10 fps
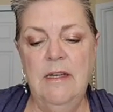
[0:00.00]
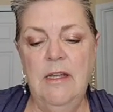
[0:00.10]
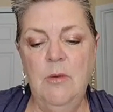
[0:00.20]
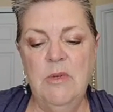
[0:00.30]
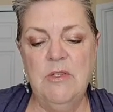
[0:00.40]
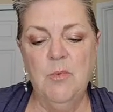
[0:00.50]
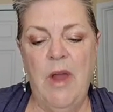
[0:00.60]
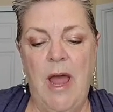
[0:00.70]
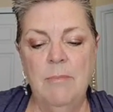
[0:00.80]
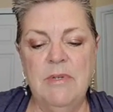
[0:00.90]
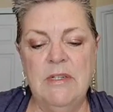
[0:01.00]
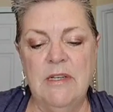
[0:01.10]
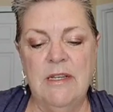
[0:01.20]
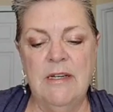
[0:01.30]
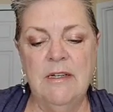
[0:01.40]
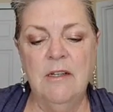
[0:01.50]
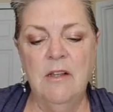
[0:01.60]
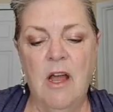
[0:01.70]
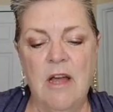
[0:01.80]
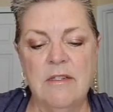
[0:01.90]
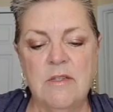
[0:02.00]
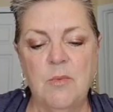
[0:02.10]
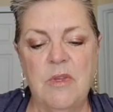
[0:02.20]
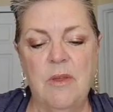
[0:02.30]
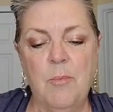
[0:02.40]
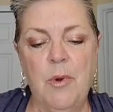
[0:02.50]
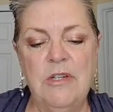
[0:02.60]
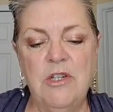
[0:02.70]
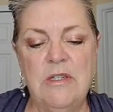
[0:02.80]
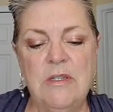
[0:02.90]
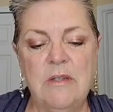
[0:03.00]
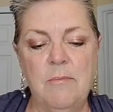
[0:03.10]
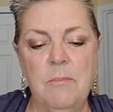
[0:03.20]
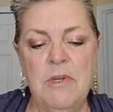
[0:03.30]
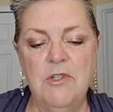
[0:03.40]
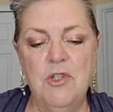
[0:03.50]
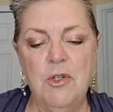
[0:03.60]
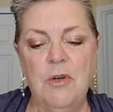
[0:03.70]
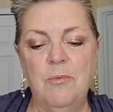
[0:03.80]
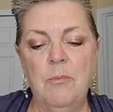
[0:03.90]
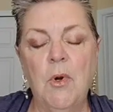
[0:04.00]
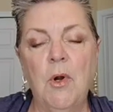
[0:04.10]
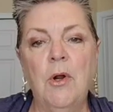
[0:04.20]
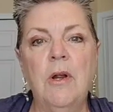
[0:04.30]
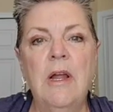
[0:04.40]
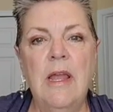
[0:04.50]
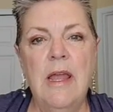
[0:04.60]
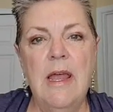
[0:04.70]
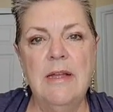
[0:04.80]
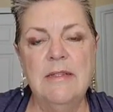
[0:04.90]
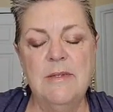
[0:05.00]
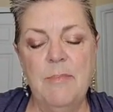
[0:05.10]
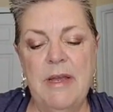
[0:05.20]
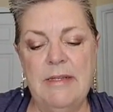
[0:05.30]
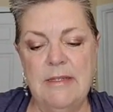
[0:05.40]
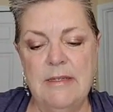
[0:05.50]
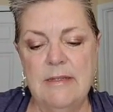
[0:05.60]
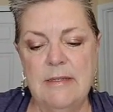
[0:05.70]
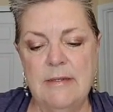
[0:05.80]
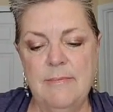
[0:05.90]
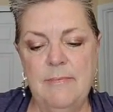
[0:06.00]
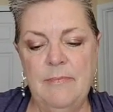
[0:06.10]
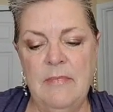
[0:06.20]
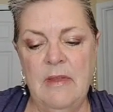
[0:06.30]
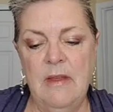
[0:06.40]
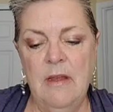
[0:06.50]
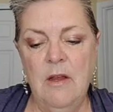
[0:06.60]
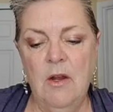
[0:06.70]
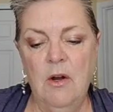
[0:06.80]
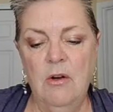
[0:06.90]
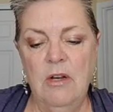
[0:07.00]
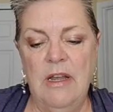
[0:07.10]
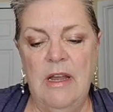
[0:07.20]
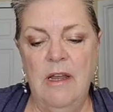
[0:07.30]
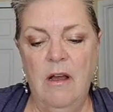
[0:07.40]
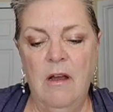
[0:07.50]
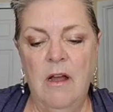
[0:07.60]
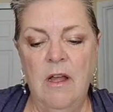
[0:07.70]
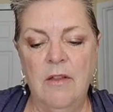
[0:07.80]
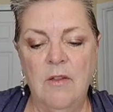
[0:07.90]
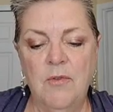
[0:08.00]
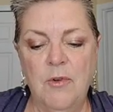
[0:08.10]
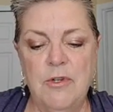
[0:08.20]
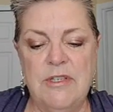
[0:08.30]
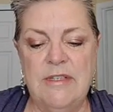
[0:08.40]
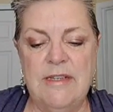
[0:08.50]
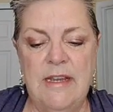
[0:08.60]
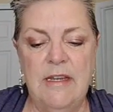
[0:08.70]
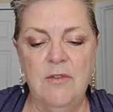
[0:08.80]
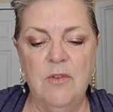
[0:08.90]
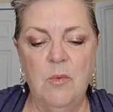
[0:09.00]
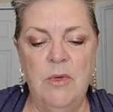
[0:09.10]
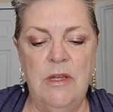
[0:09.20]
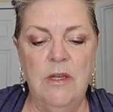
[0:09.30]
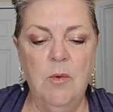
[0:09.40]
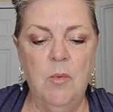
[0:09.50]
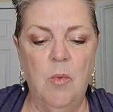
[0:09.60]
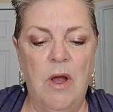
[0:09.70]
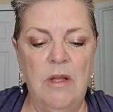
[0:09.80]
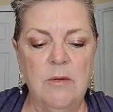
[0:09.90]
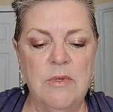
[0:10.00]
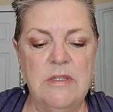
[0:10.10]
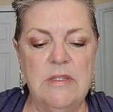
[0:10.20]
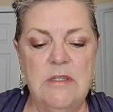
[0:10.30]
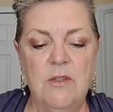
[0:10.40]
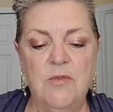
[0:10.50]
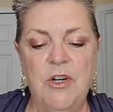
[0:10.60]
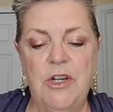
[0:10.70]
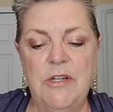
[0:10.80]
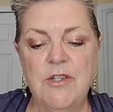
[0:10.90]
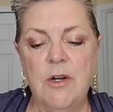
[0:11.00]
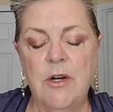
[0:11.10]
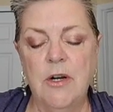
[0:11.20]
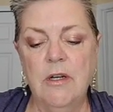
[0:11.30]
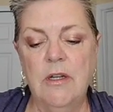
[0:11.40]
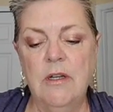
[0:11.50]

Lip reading: He was wrapped in linen cloths with a precious mixture of myrrh and spices. Early on the first day of the week, while it was still very dark,